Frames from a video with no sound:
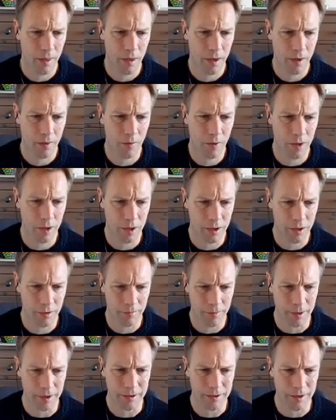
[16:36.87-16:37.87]
we're going to give
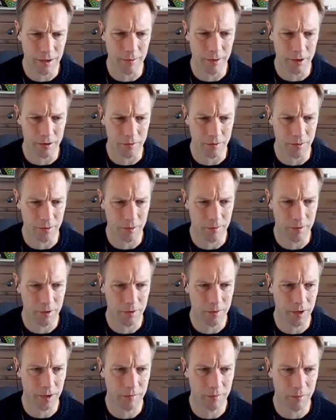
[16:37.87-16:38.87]
back the same answer at the moment because
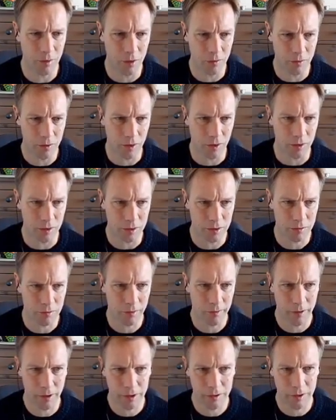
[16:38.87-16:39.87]
we haven't moved on. So
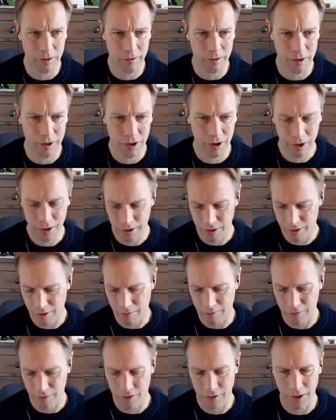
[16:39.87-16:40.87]
what we need to do is change
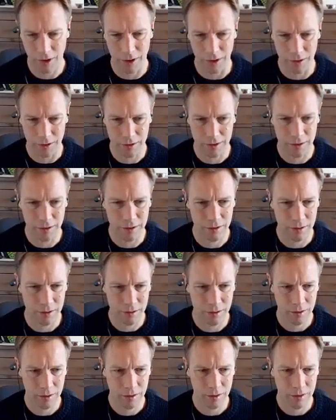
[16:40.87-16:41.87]
self.list
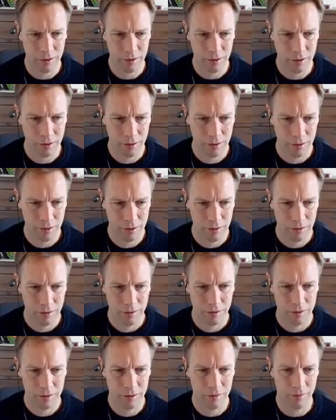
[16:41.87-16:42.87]

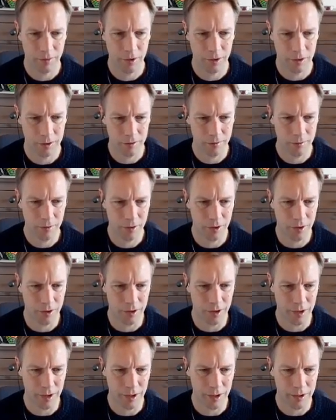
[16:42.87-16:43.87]
to be, to point at
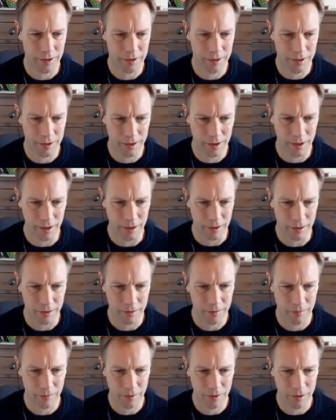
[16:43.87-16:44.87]
the next thing,
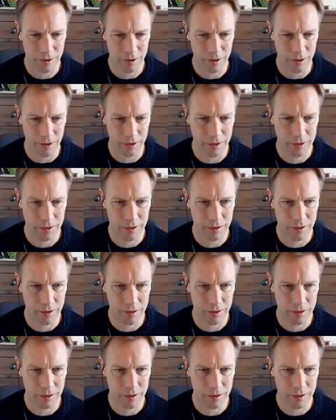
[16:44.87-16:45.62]
which is